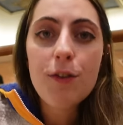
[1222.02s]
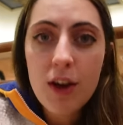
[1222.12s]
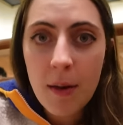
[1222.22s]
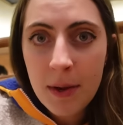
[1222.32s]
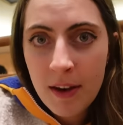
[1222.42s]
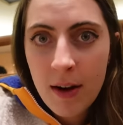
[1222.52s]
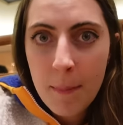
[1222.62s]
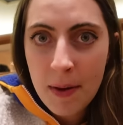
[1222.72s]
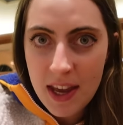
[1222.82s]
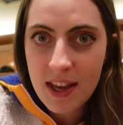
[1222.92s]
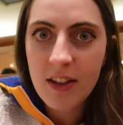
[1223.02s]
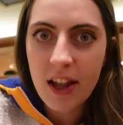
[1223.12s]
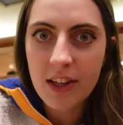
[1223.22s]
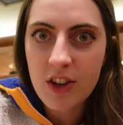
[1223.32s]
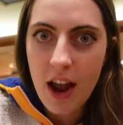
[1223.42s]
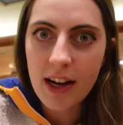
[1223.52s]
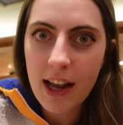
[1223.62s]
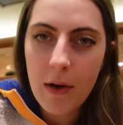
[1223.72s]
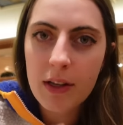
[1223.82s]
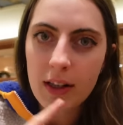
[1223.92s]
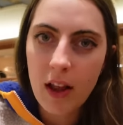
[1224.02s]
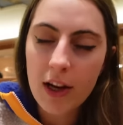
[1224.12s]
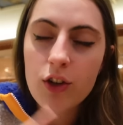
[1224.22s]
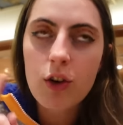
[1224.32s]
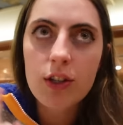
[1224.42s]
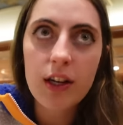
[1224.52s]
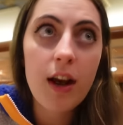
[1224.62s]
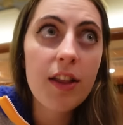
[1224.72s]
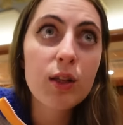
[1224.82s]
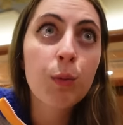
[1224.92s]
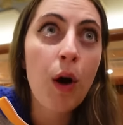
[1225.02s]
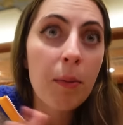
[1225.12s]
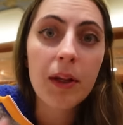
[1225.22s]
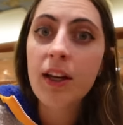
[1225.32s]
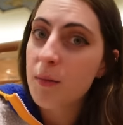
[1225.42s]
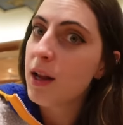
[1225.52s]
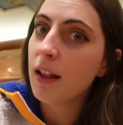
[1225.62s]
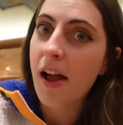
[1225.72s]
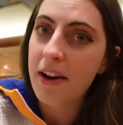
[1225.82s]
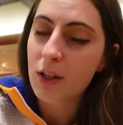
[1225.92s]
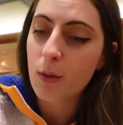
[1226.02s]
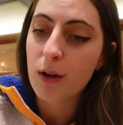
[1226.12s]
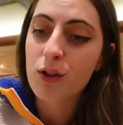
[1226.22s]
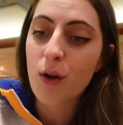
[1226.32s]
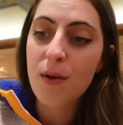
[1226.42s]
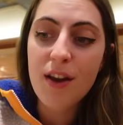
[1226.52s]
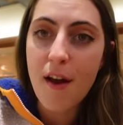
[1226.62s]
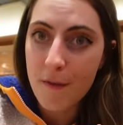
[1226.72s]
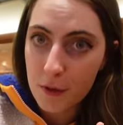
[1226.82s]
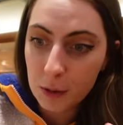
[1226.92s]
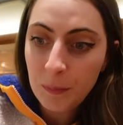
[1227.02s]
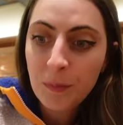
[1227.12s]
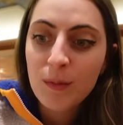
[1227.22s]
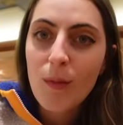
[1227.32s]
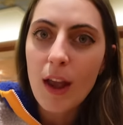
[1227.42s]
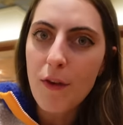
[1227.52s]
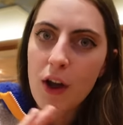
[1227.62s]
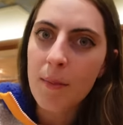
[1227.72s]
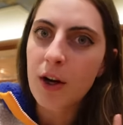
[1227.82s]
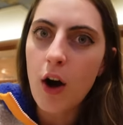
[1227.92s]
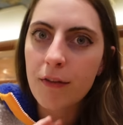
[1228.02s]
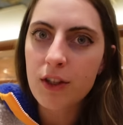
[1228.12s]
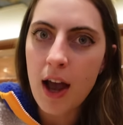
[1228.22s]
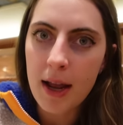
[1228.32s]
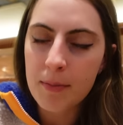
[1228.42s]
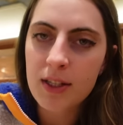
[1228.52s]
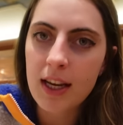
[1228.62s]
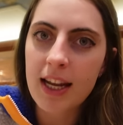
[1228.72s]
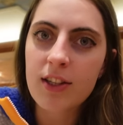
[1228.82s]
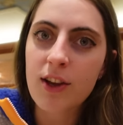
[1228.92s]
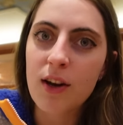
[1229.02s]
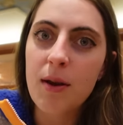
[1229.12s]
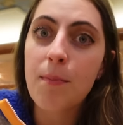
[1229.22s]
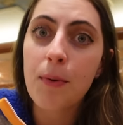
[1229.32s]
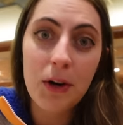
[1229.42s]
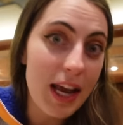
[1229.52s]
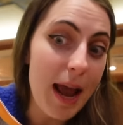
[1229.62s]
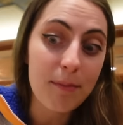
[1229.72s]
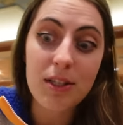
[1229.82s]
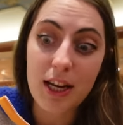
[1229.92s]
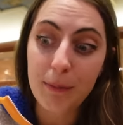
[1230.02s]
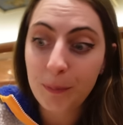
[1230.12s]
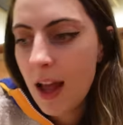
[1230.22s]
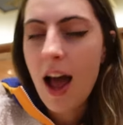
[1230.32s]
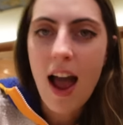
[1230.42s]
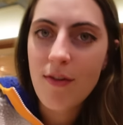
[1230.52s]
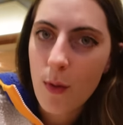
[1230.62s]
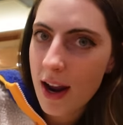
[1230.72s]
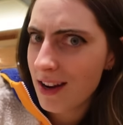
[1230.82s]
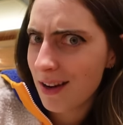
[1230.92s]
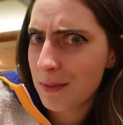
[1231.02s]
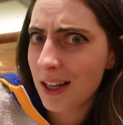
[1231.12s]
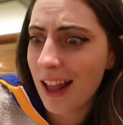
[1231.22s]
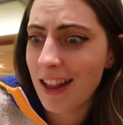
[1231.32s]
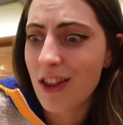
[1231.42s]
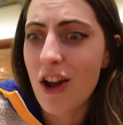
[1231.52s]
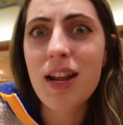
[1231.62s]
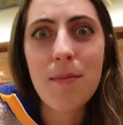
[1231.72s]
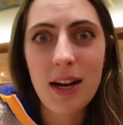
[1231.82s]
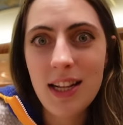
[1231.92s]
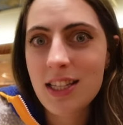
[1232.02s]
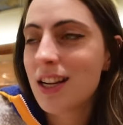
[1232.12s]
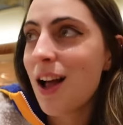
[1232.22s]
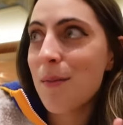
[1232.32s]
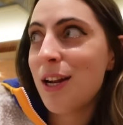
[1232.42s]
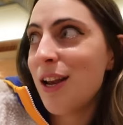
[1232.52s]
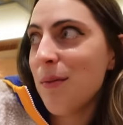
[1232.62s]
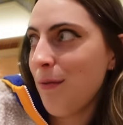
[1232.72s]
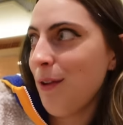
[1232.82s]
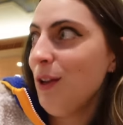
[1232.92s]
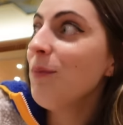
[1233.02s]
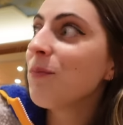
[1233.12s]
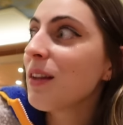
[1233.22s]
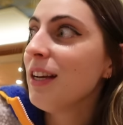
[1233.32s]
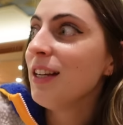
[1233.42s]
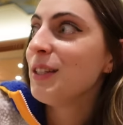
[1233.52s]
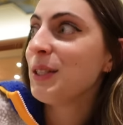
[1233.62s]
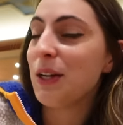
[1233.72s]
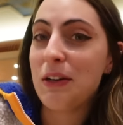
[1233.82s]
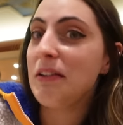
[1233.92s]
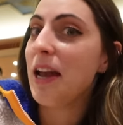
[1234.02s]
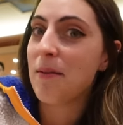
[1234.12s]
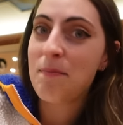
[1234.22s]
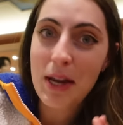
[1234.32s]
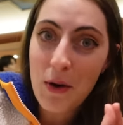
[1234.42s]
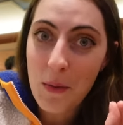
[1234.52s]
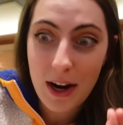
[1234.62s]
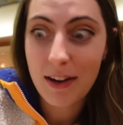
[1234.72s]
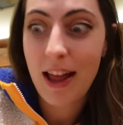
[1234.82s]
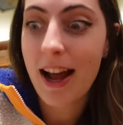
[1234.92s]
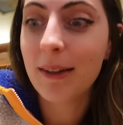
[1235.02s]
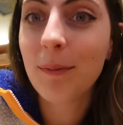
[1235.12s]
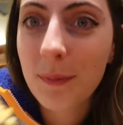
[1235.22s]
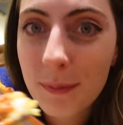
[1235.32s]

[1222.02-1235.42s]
you come here at peak like dining hours, lunch or dinner, there's probably gonna be a line as well, so be careful. If you come at off times, it's gonna be pretty empty. I've waited up to like 30 minutes to come in here before. So yeah, be aware of that.